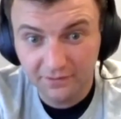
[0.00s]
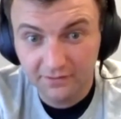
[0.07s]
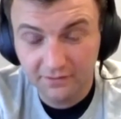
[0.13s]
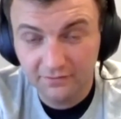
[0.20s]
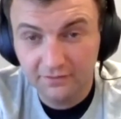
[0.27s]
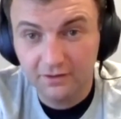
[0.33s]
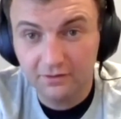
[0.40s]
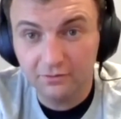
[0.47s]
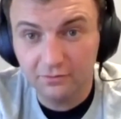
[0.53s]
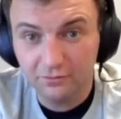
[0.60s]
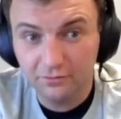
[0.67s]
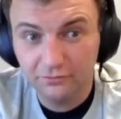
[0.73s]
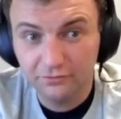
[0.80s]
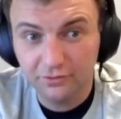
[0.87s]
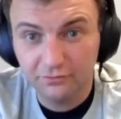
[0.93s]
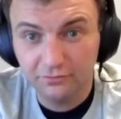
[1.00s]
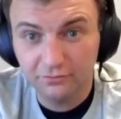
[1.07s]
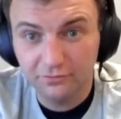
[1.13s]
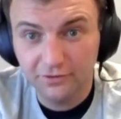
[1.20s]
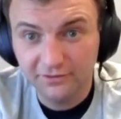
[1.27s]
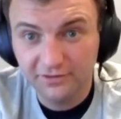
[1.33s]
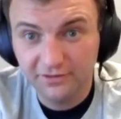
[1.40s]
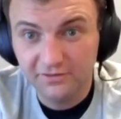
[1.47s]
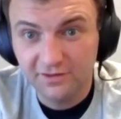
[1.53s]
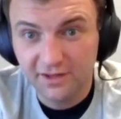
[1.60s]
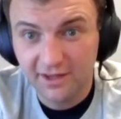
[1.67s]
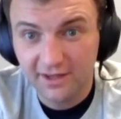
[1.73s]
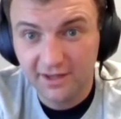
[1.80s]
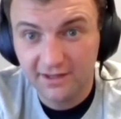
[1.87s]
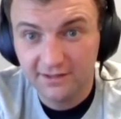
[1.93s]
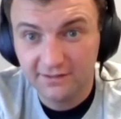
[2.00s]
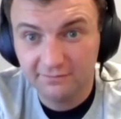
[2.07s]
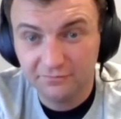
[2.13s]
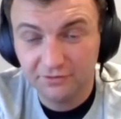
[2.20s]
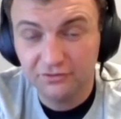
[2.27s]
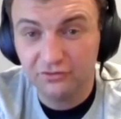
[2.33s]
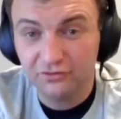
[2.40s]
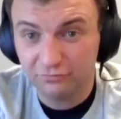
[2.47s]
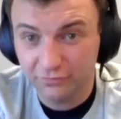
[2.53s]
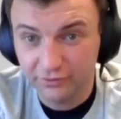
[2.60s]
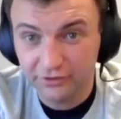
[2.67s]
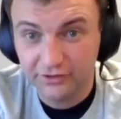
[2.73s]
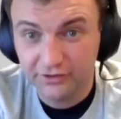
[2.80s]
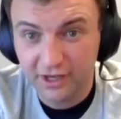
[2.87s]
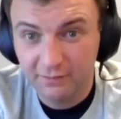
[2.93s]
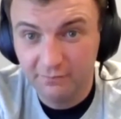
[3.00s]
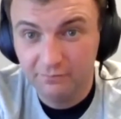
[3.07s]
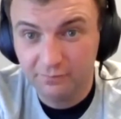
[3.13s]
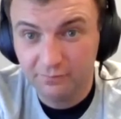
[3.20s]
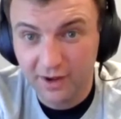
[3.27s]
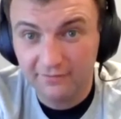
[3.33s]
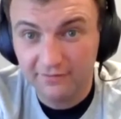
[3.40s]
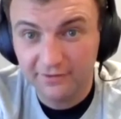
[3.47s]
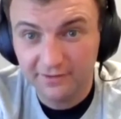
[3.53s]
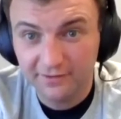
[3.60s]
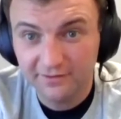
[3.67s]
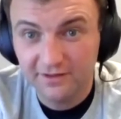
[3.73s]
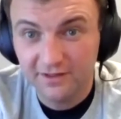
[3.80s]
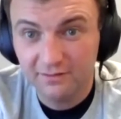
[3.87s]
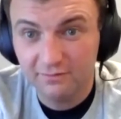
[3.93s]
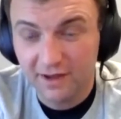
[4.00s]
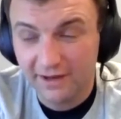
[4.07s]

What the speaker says: So this is a really game Providence team.